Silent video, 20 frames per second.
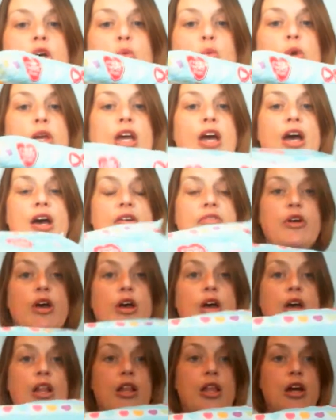we have
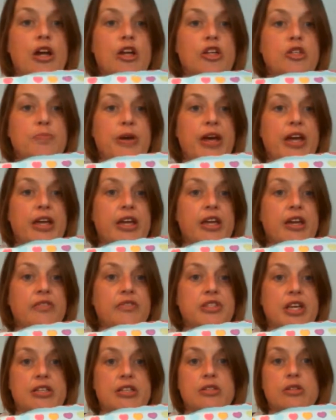a large packet of
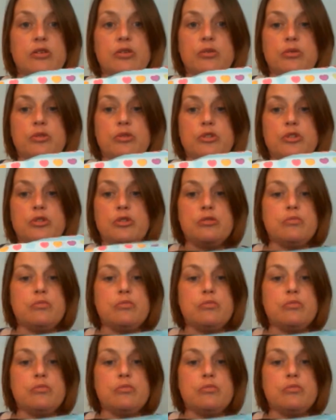Tesco's